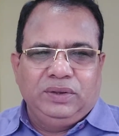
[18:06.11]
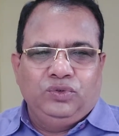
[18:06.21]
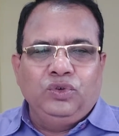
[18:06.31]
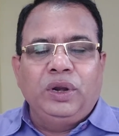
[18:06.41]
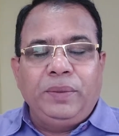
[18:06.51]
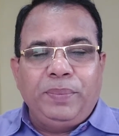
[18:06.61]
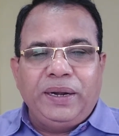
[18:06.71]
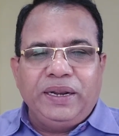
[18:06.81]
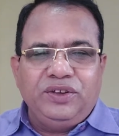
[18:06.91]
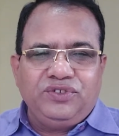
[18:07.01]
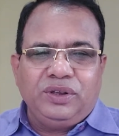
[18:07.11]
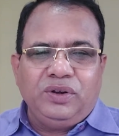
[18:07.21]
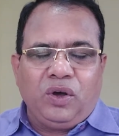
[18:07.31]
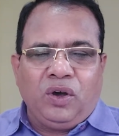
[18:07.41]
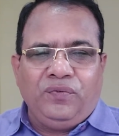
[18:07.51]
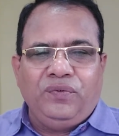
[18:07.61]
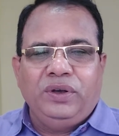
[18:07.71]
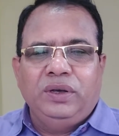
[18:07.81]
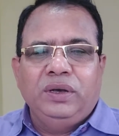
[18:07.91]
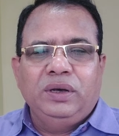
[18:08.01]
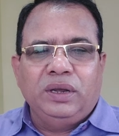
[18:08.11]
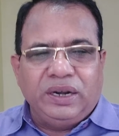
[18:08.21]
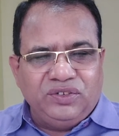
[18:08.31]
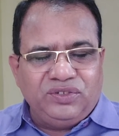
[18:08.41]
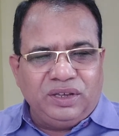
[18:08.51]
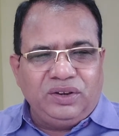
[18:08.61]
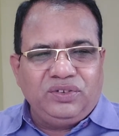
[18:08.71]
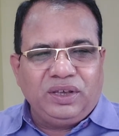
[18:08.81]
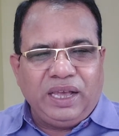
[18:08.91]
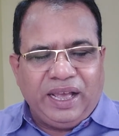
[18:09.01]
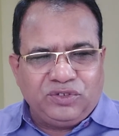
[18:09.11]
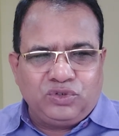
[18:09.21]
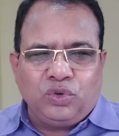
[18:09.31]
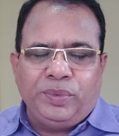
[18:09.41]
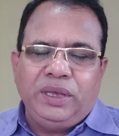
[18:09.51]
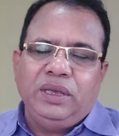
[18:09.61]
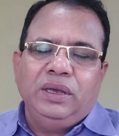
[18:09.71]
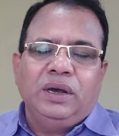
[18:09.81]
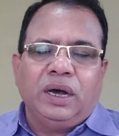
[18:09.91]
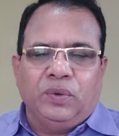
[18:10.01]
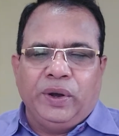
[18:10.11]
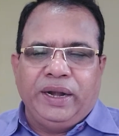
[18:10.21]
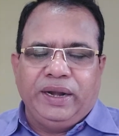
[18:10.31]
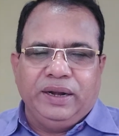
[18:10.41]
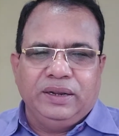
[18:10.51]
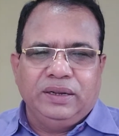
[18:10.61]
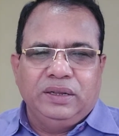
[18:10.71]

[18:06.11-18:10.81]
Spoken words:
So repetition of research has to be avoided.